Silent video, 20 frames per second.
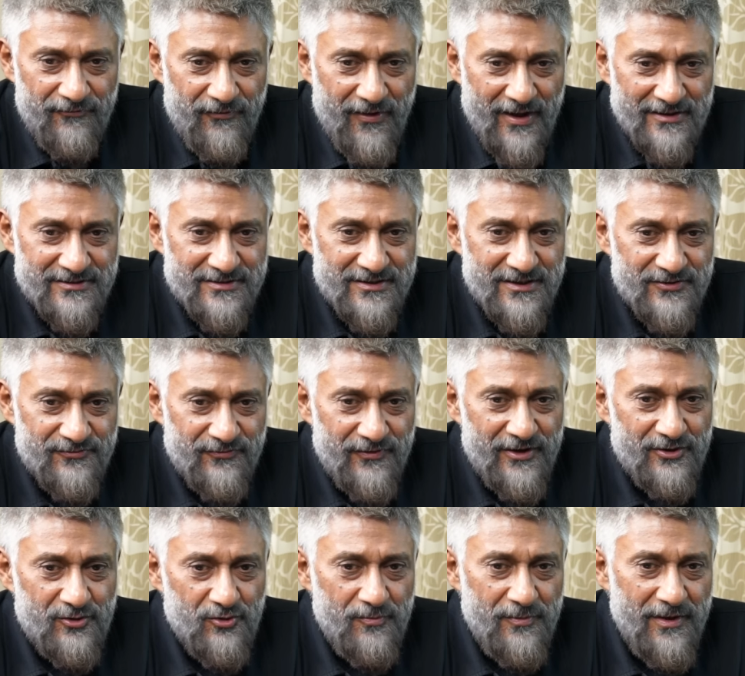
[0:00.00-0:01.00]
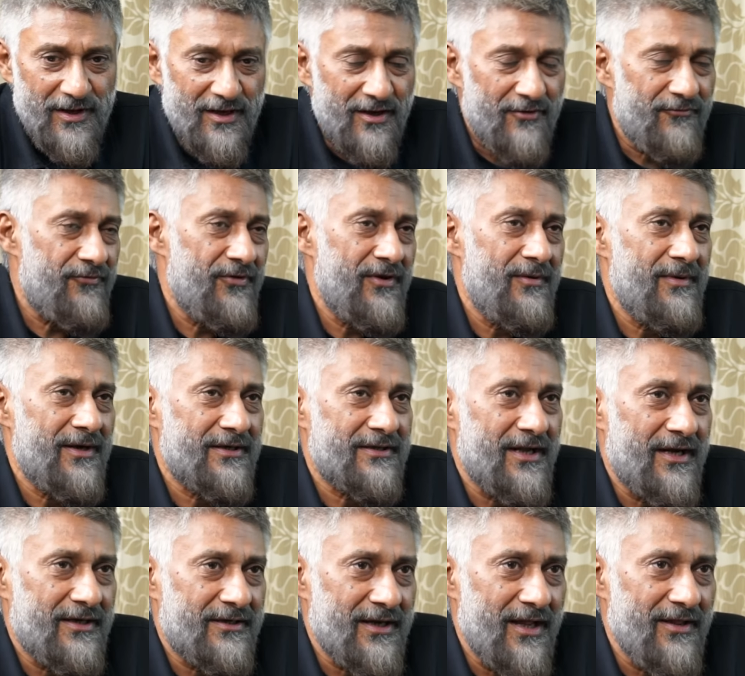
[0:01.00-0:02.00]
fastest way to make a film at
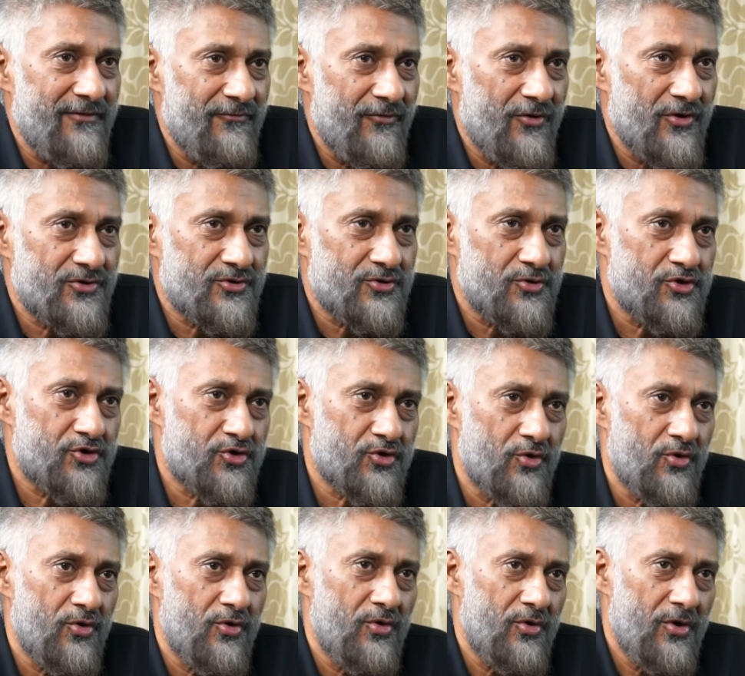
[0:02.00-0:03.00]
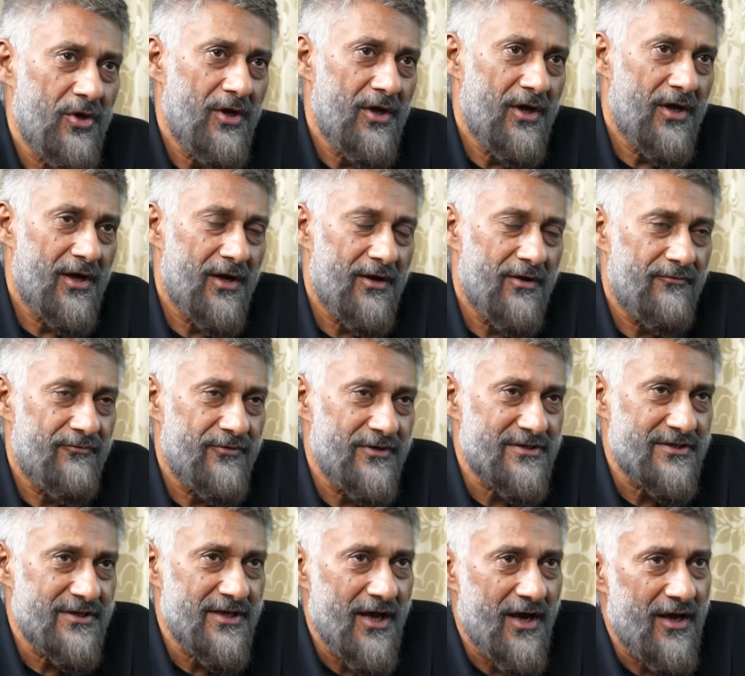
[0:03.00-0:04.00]
that time was to show a
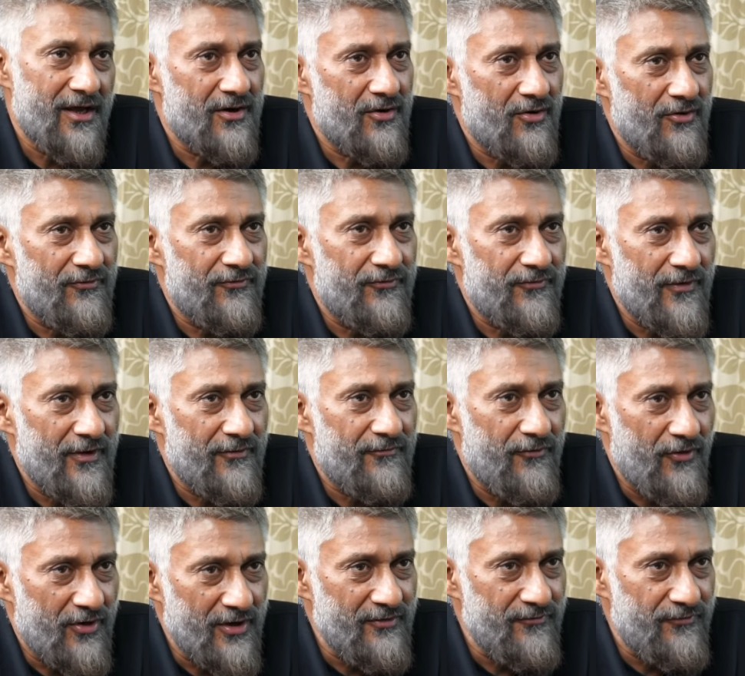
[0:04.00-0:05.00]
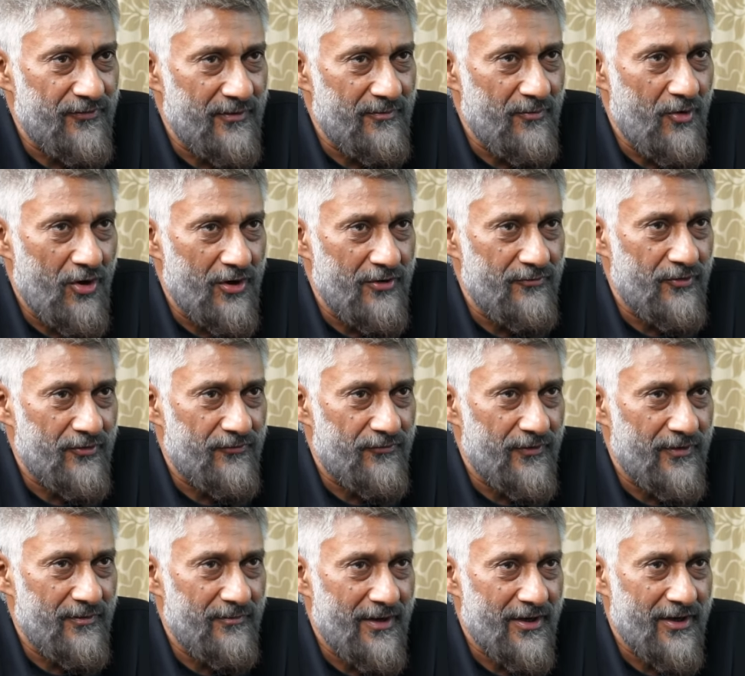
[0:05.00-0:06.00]
VCR of a foreign film, Hollywood
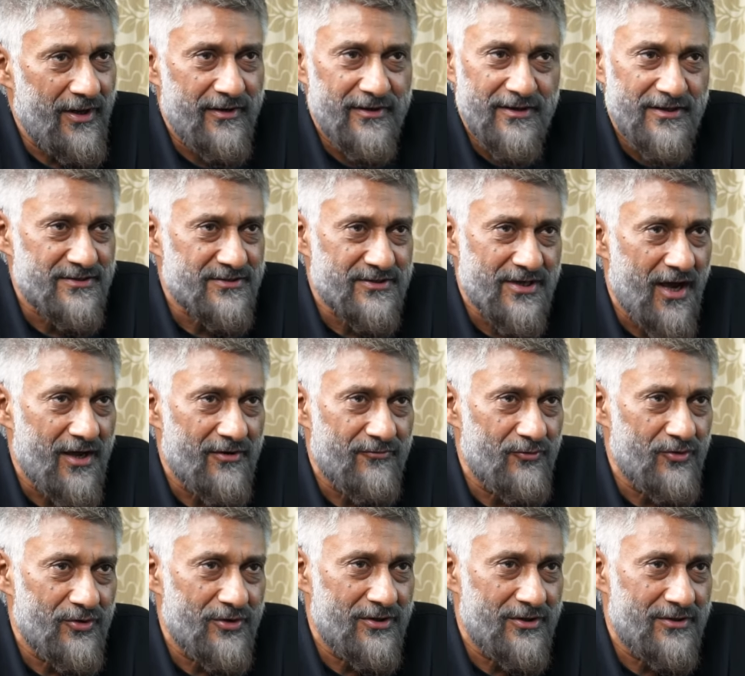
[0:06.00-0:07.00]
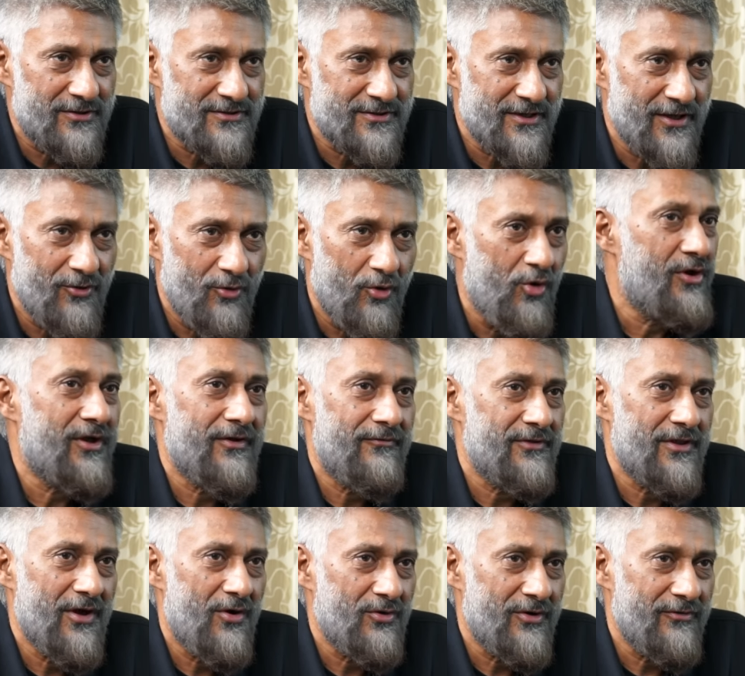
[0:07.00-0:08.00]
film, and any star would say okay
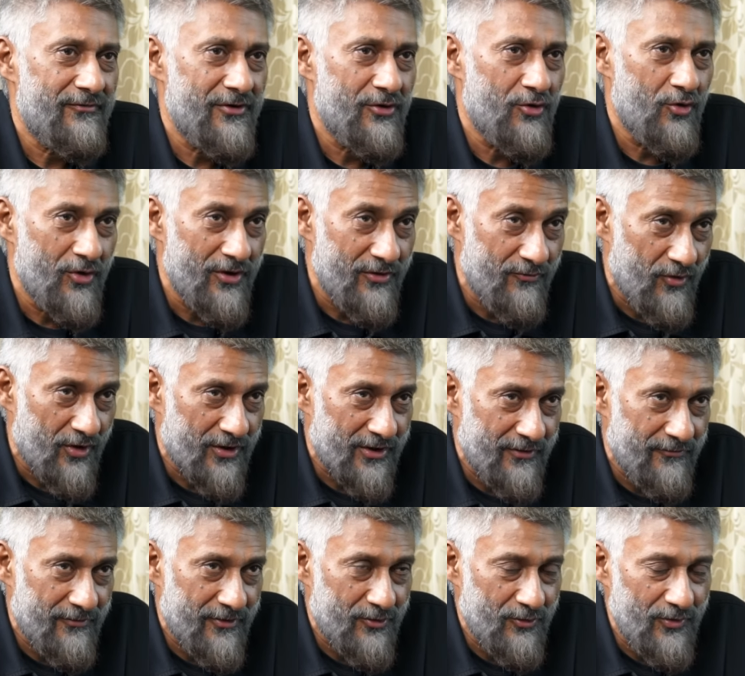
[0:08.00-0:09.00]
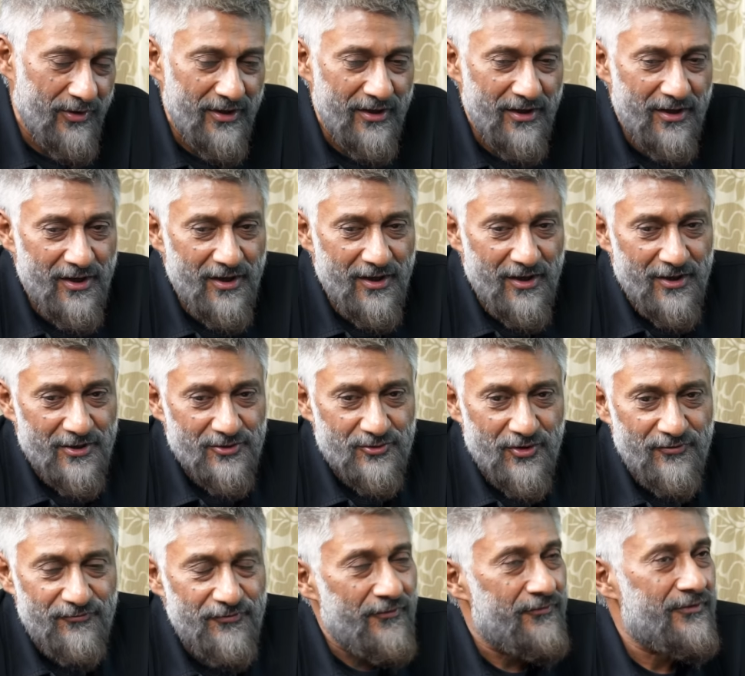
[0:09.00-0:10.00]
without even knowing what they were doing. So
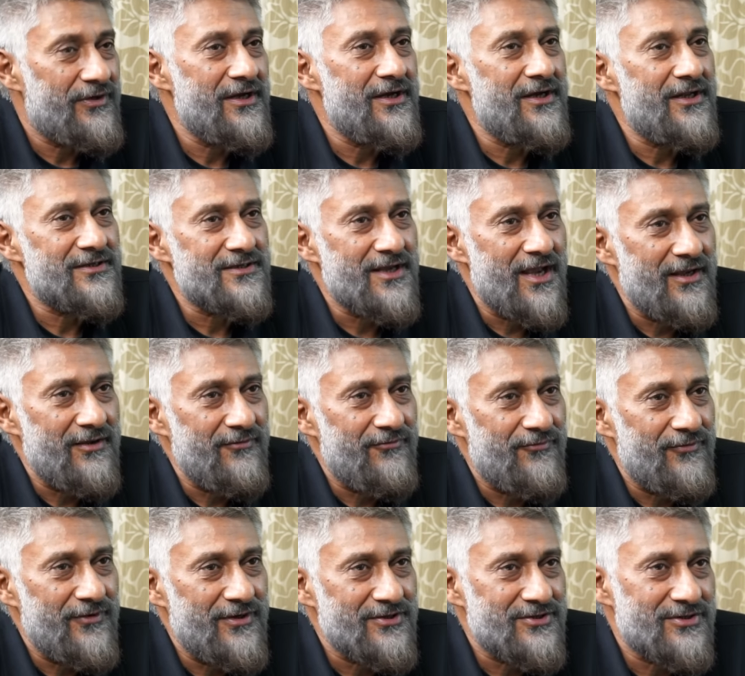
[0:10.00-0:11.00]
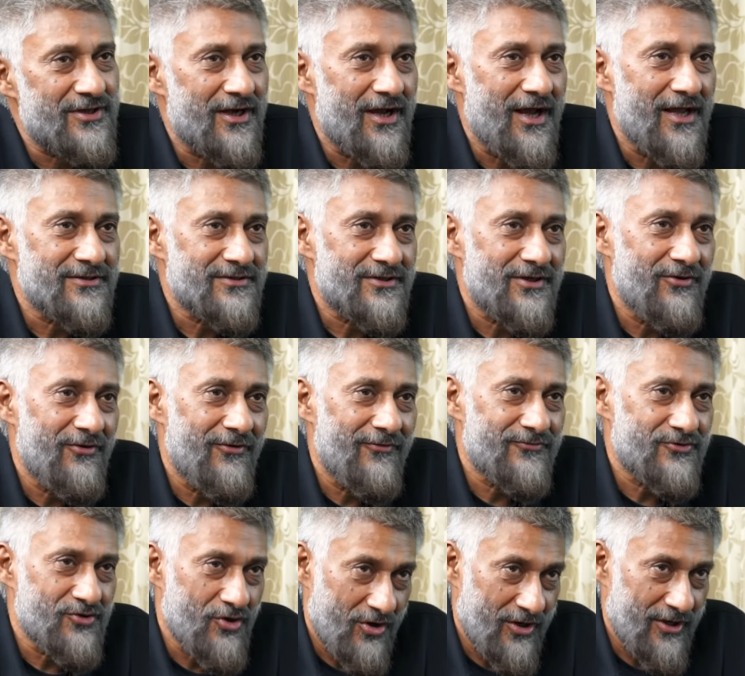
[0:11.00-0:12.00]
in 15 days, I finished the casting
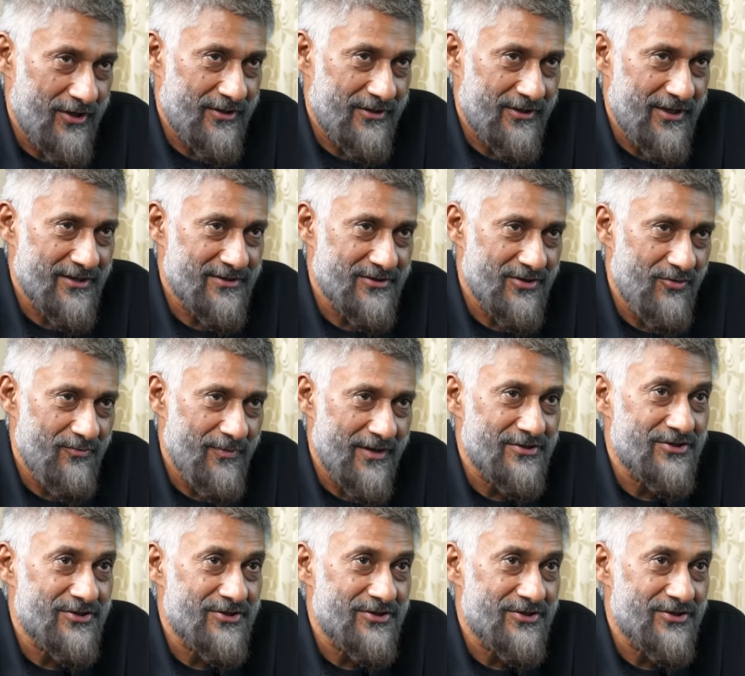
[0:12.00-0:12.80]
of Chocolate. That's how my